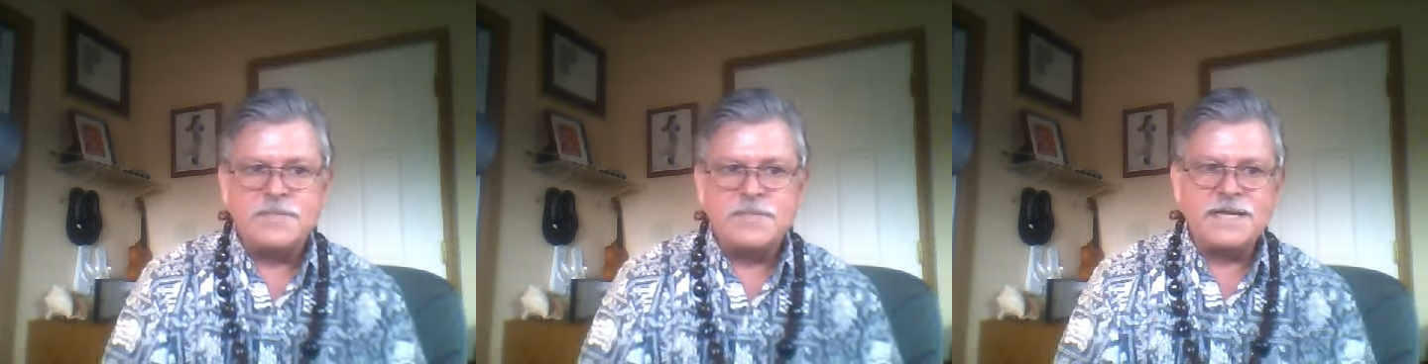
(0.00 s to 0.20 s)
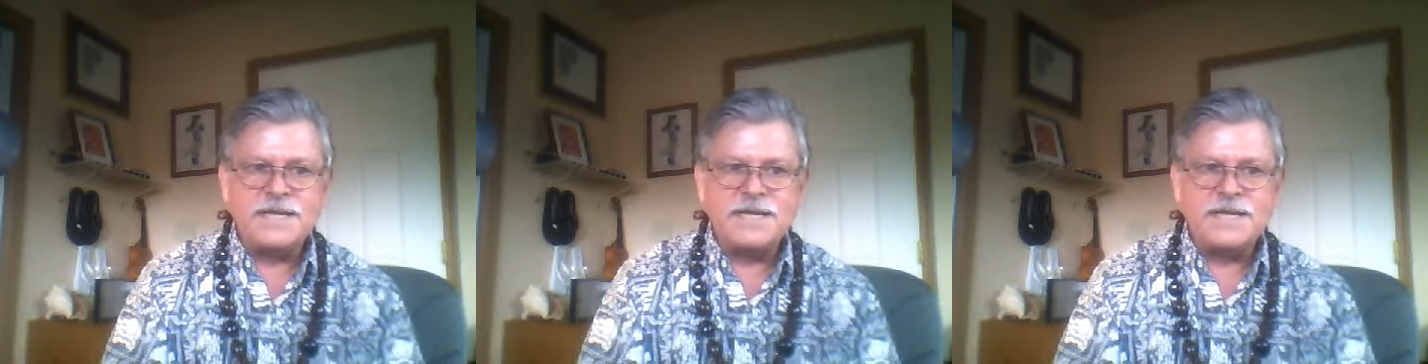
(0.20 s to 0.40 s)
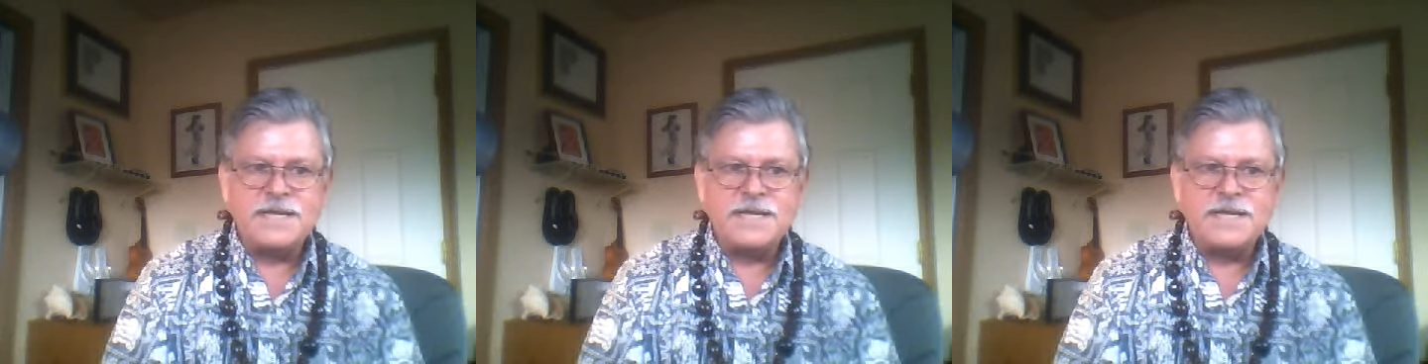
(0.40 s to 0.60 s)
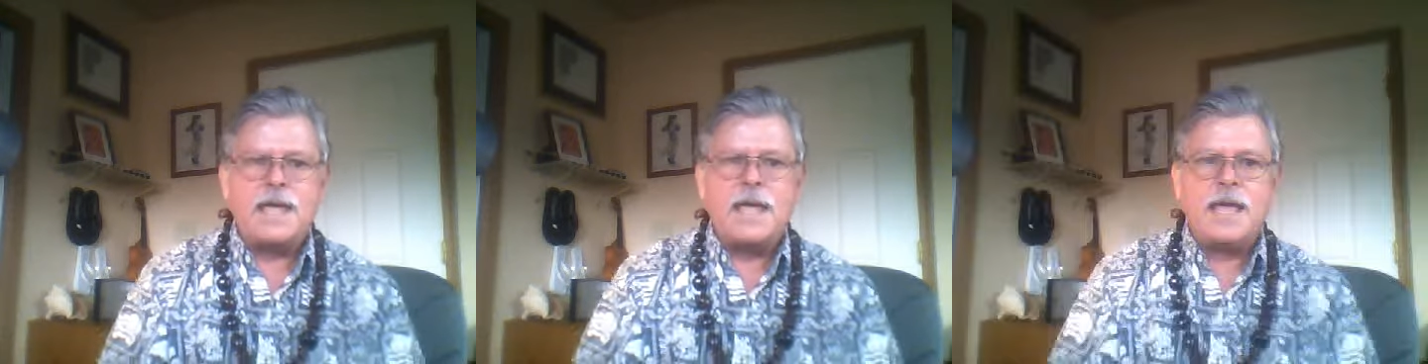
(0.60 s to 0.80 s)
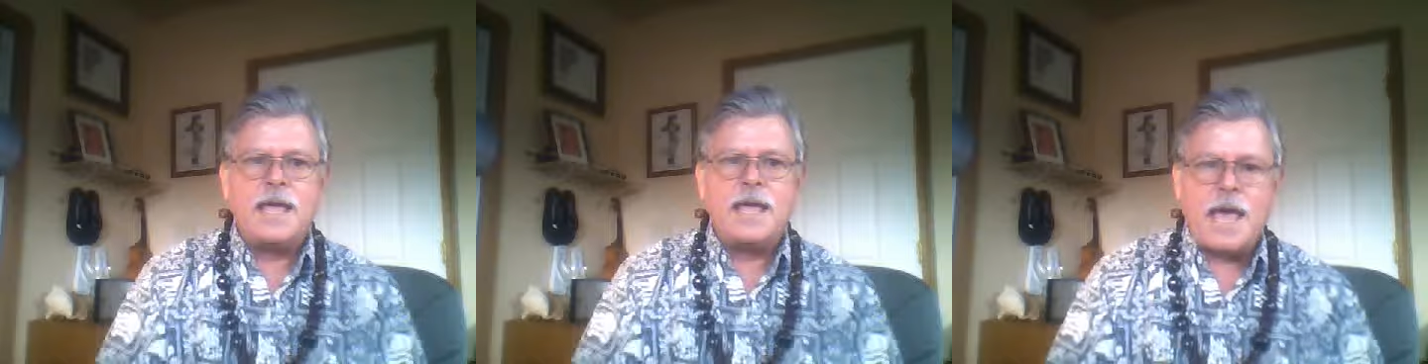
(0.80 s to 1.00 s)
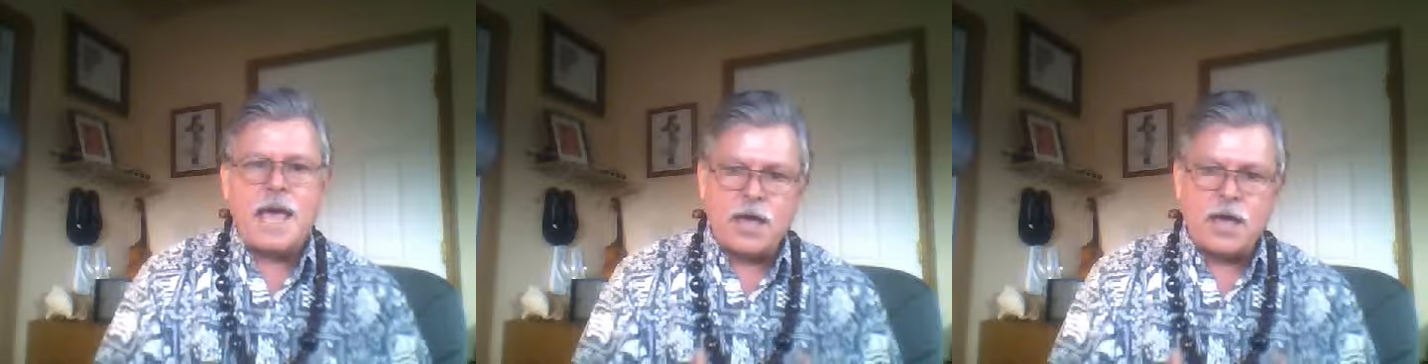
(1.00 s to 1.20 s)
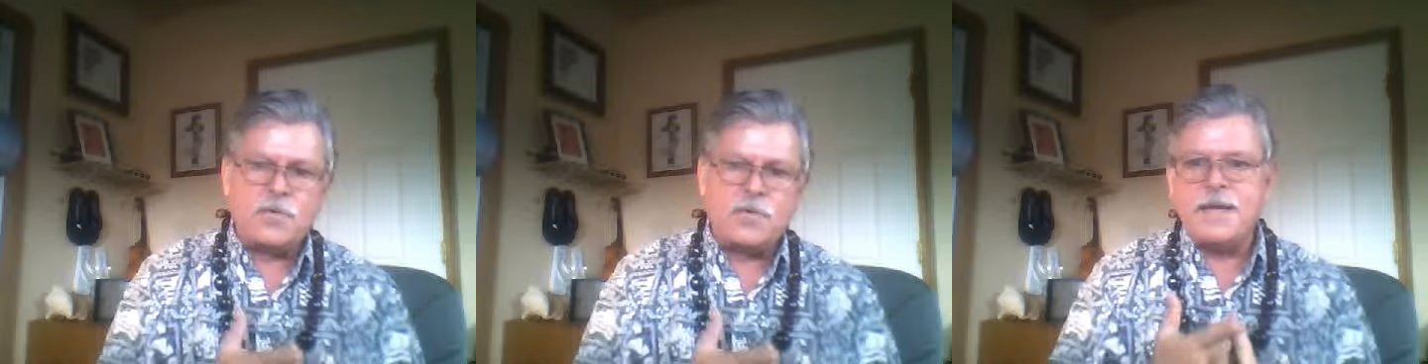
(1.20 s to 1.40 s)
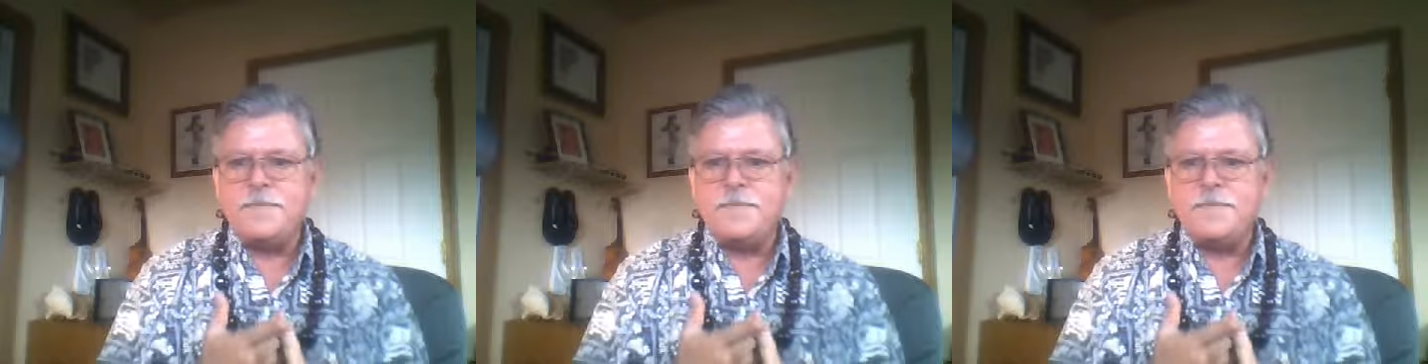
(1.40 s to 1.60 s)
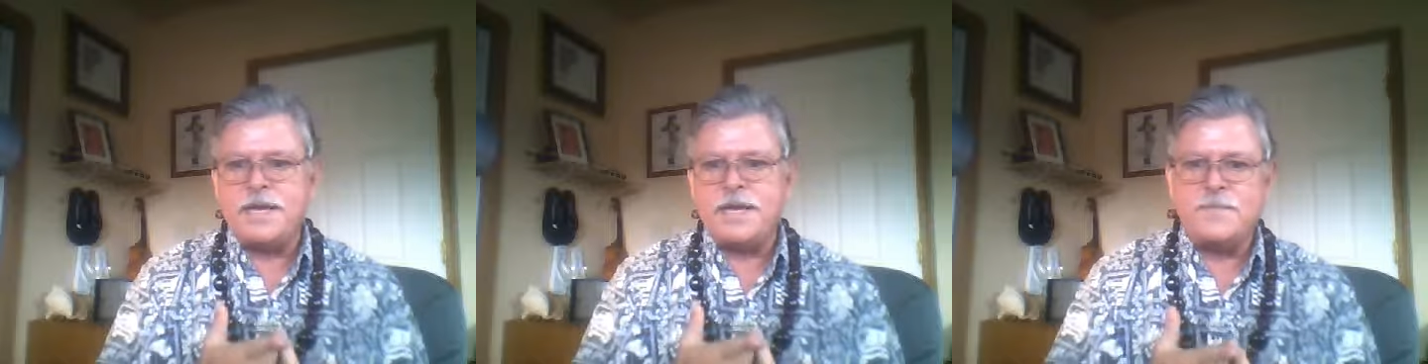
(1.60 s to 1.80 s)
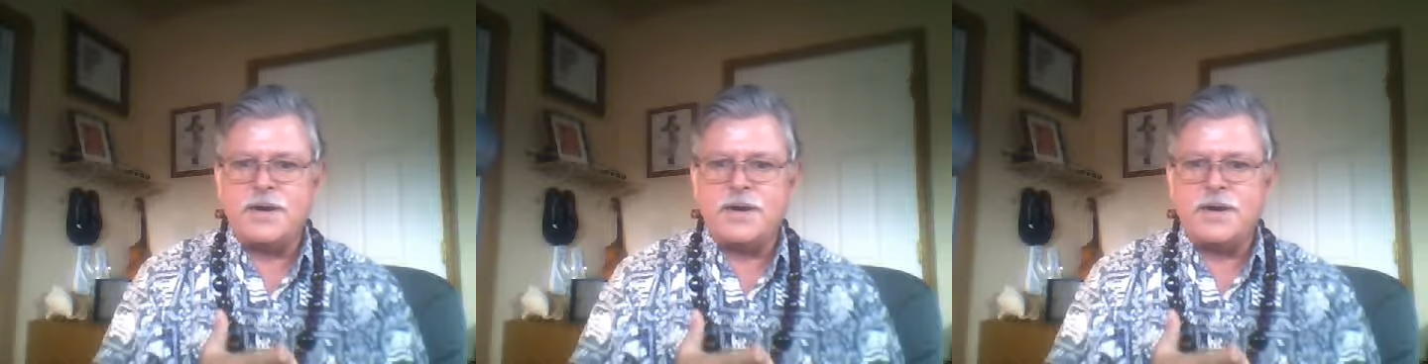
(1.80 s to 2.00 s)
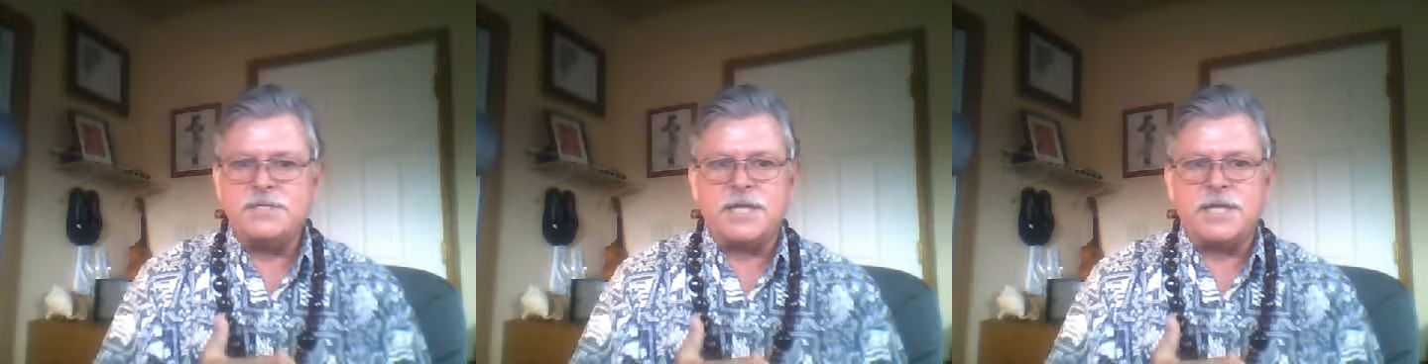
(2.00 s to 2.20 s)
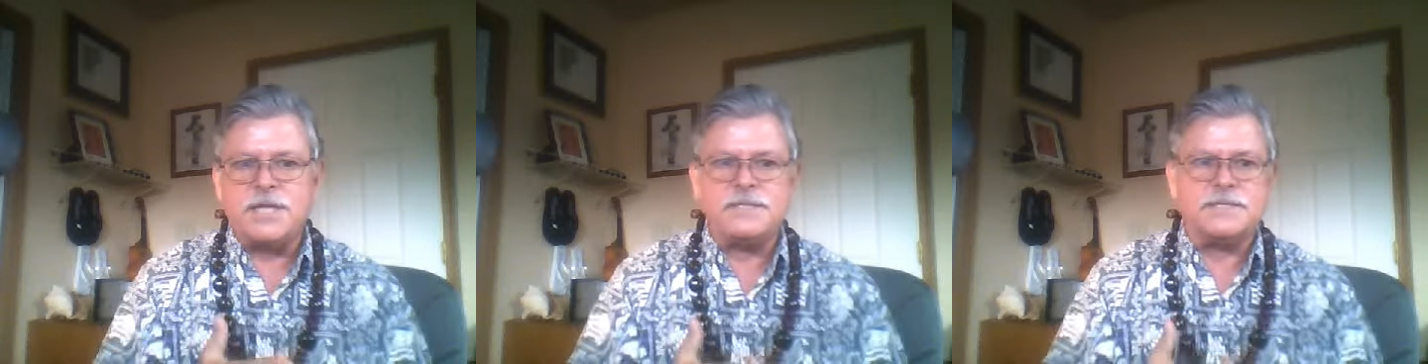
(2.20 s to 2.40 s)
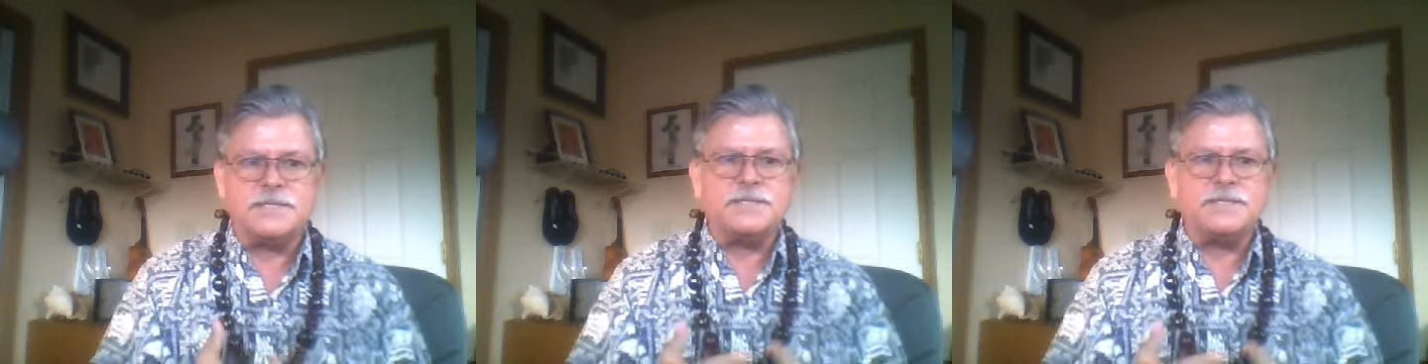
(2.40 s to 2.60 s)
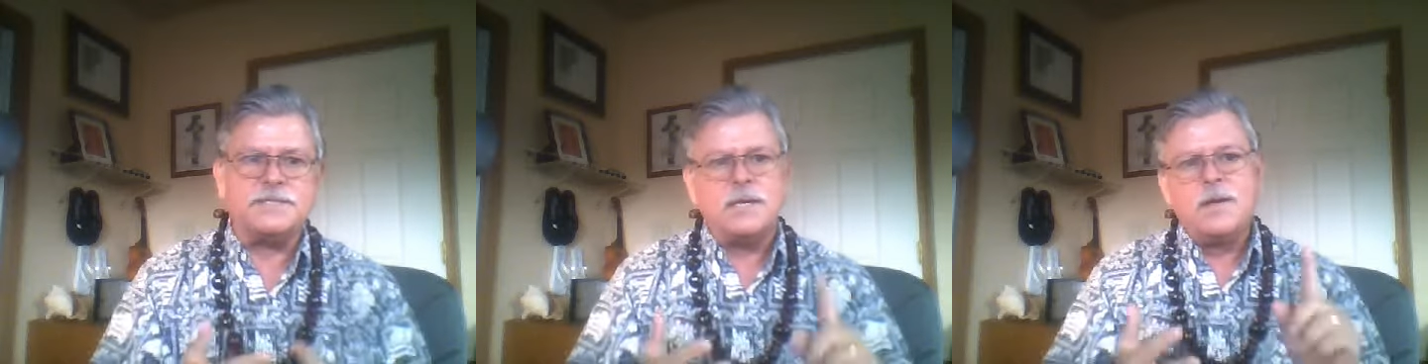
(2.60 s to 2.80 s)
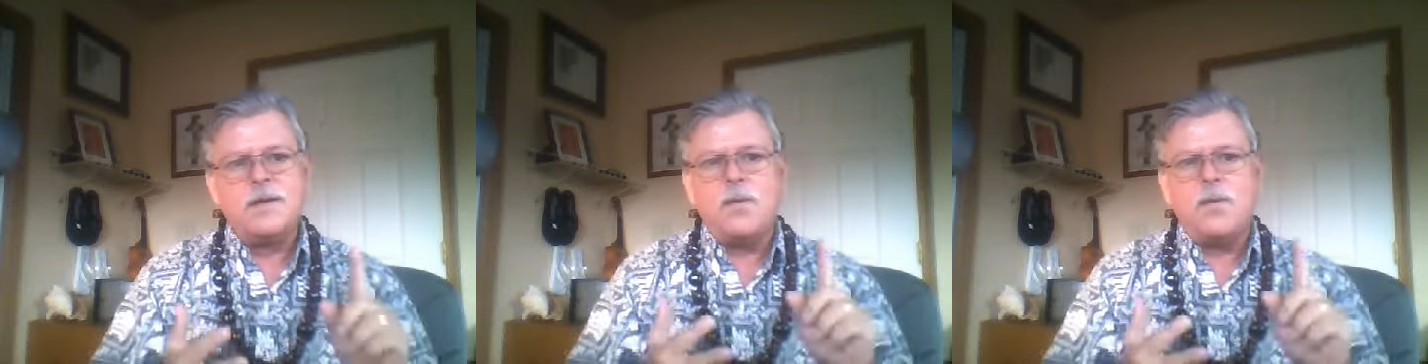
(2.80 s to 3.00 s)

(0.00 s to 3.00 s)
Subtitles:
Things like, how do I obtain a marriage license?